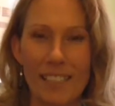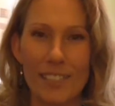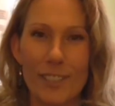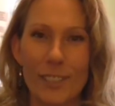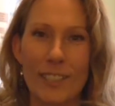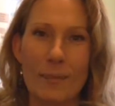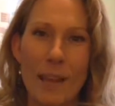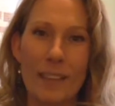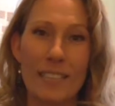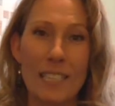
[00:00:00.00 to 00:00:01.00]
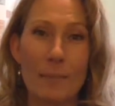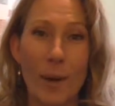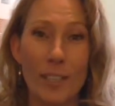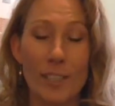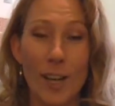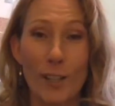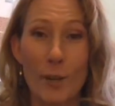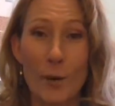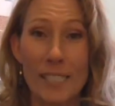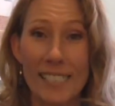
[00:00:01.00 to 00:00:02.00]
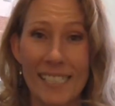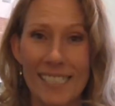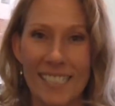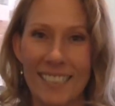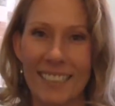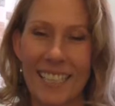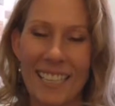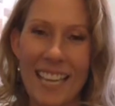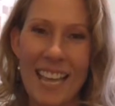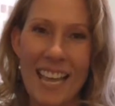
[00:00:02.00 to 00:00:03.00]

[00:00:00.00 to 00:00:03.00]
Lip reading: to learn about the BodyTalk Cortices technique.